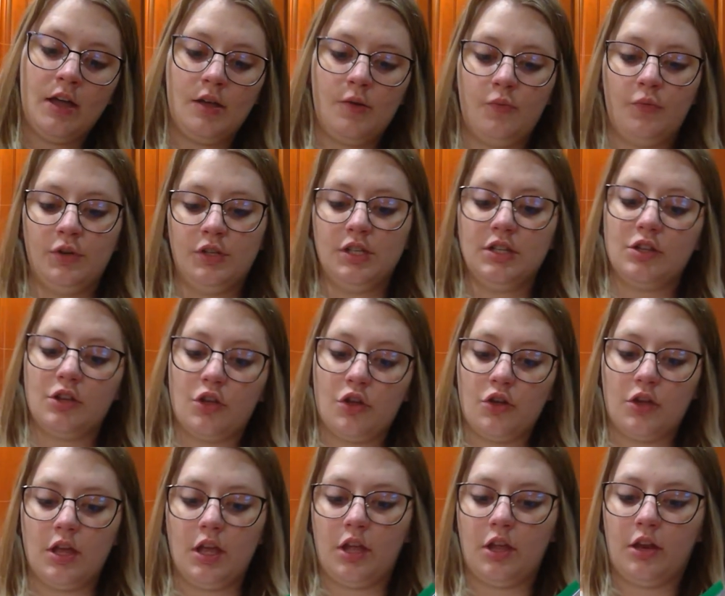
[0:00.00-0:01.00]
which is a
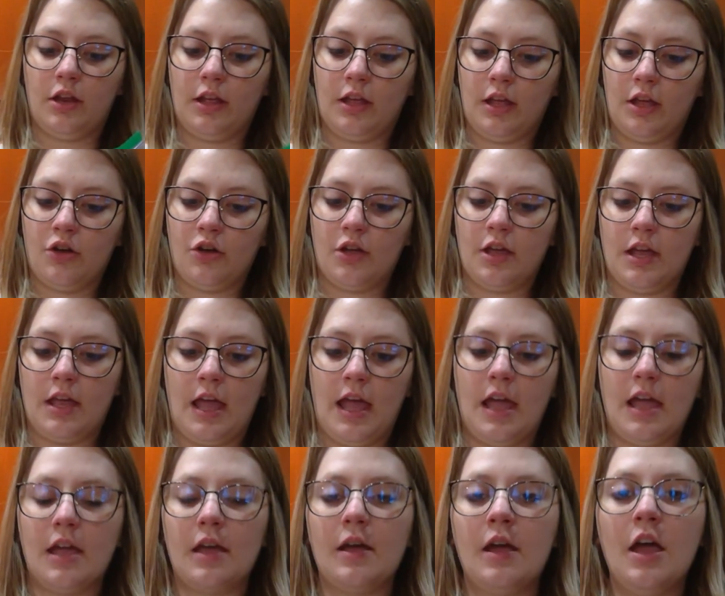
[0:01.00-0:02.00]
cookie
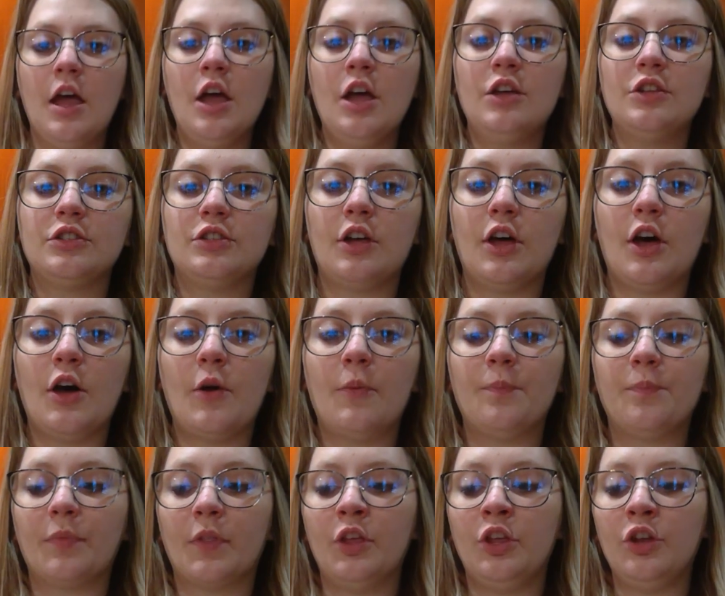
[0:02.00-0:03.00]
cake. So
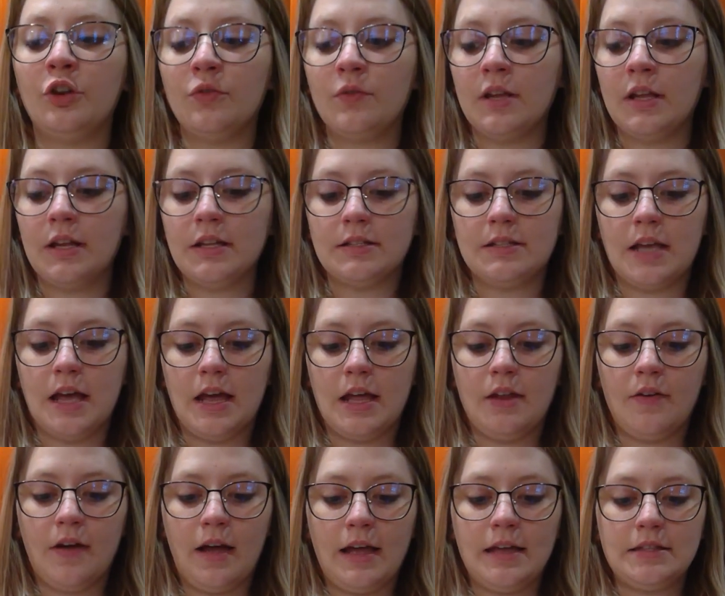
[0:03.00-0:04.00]
you don't need a ton
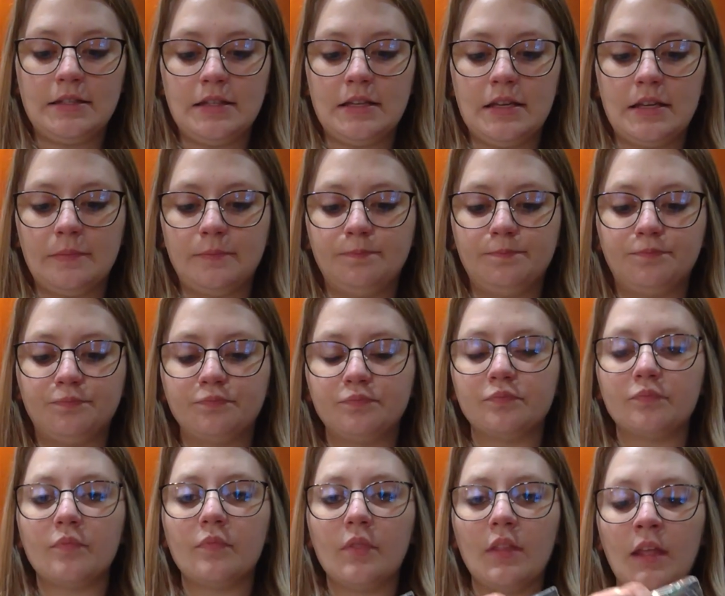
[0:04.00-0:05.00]
of icing.
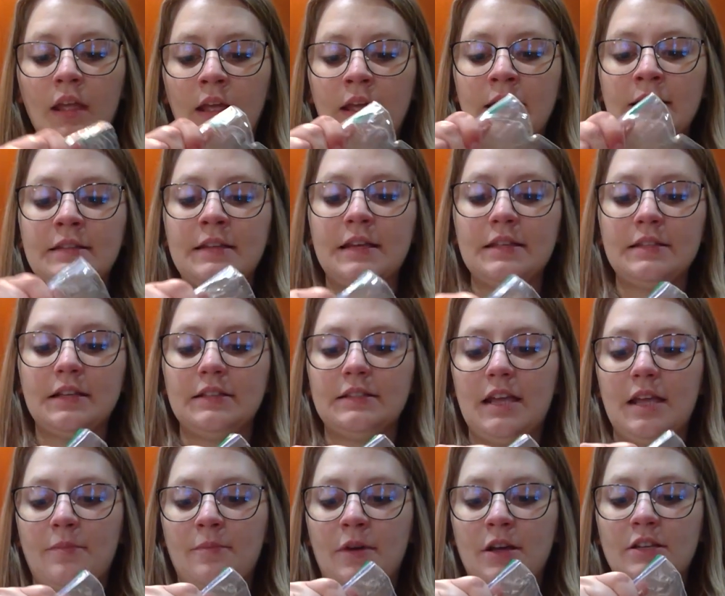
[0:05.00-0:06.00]
It does not
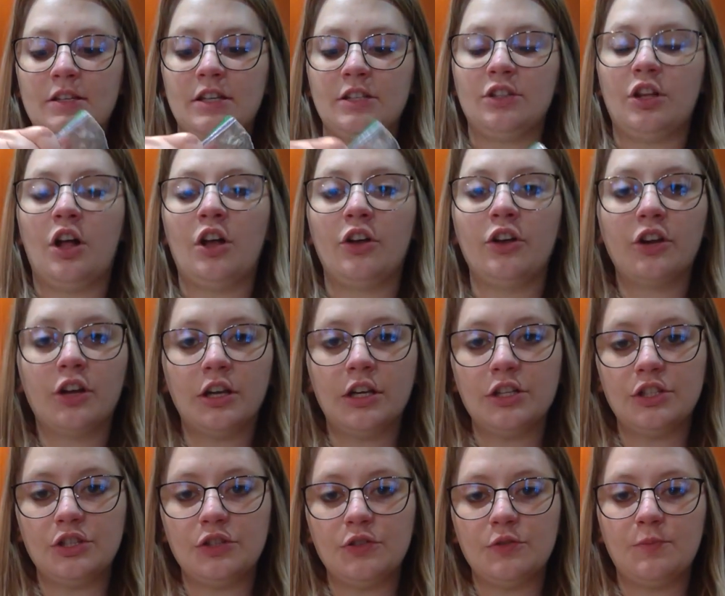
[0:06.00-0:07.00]
take much because all you're going
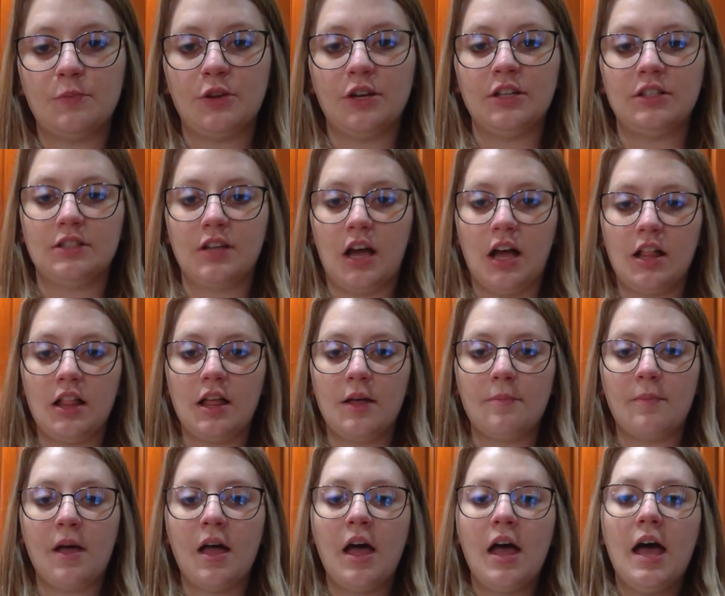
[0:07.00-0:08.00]
to do is put a
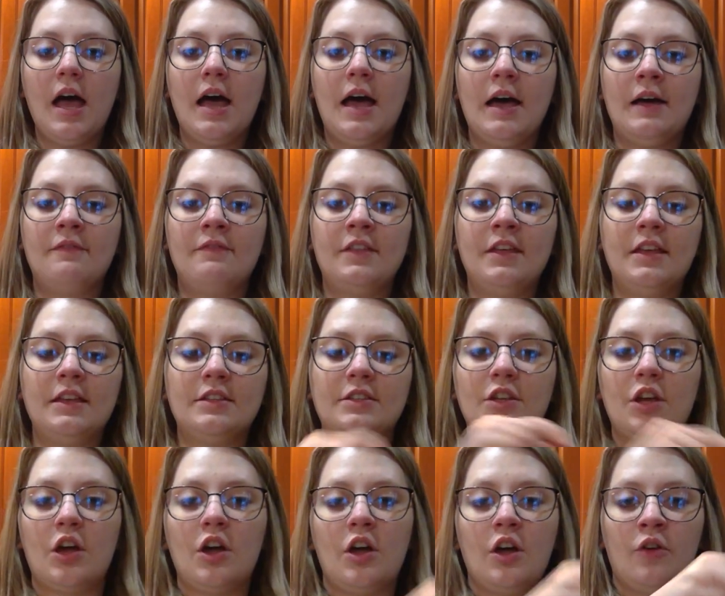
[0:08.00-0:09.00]
dollop of this
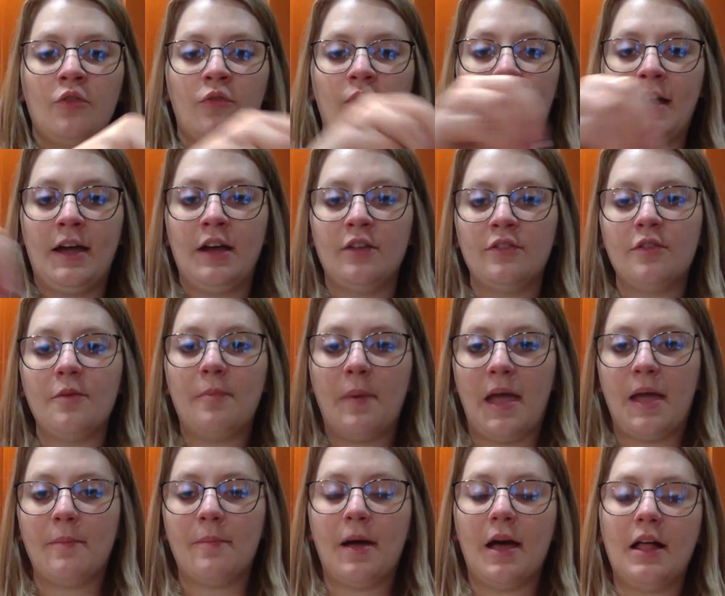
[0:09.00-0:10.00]
around the
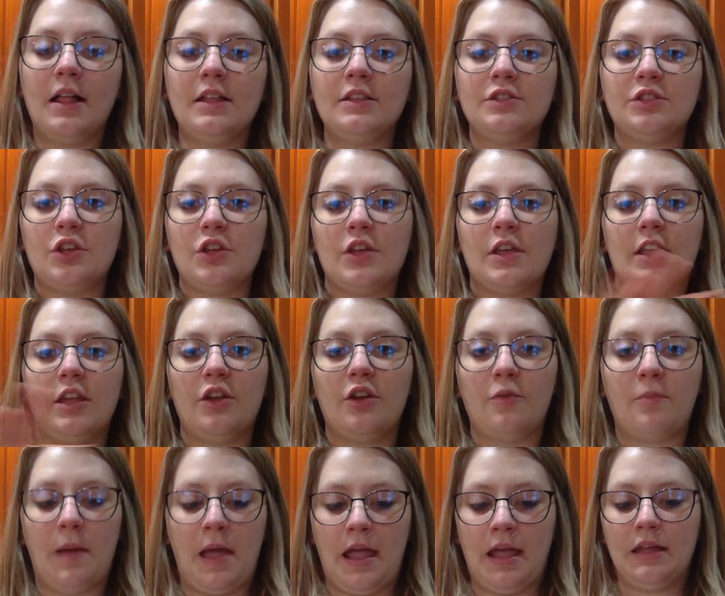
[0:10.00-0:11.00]
paint palette so you get your
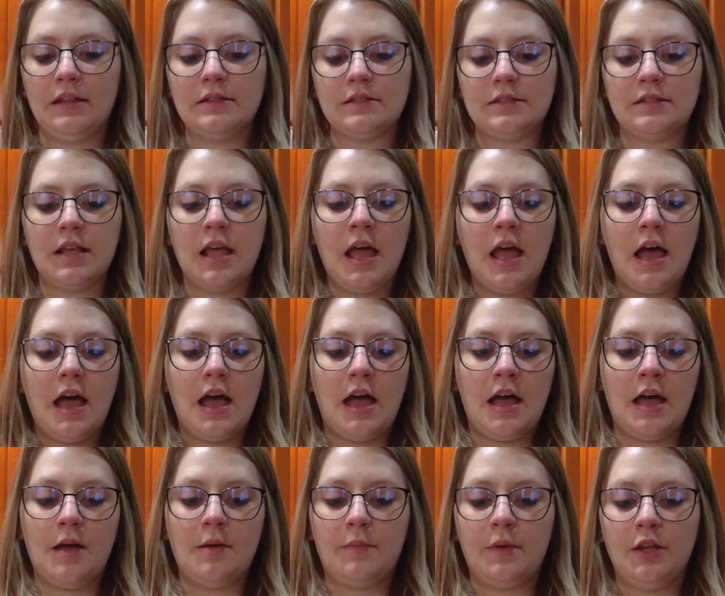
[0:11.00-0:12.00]
paints.
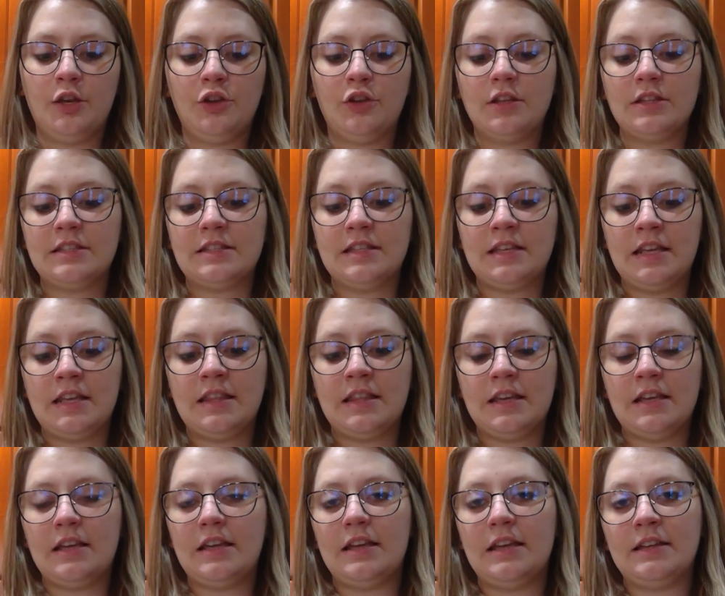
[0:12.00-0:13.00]
And you can see
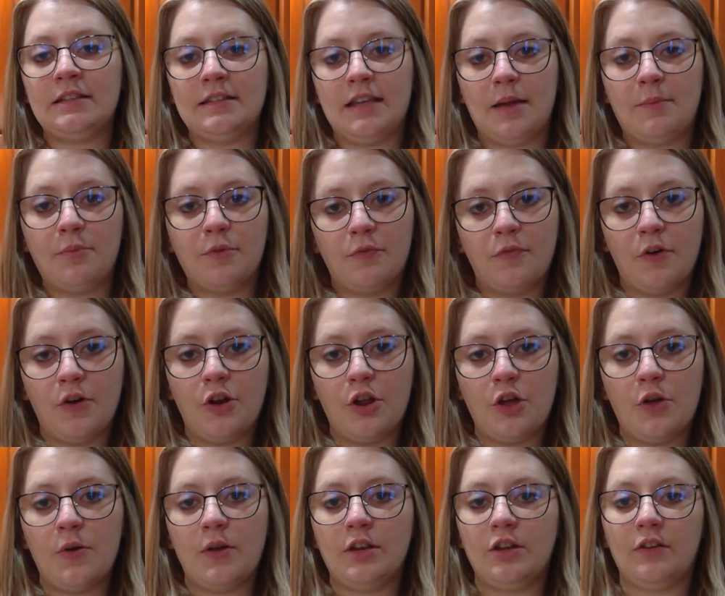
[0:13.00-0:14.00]
the example
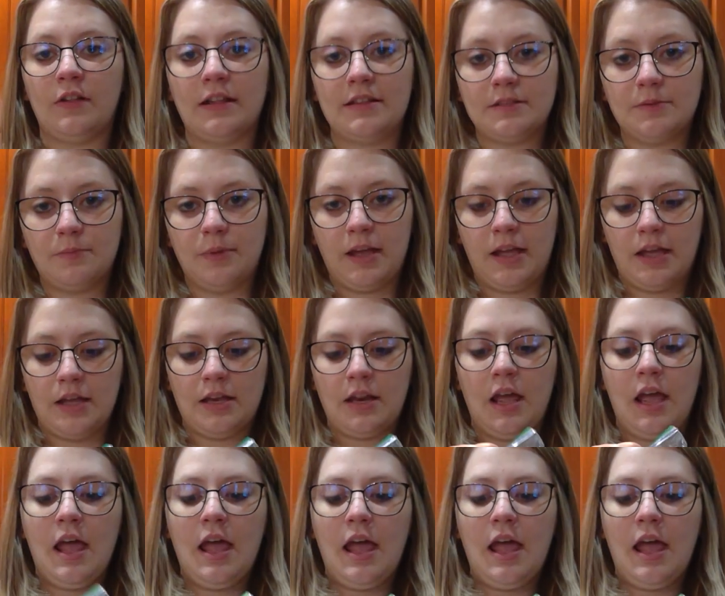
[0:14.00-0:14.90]
photo in your lesson plan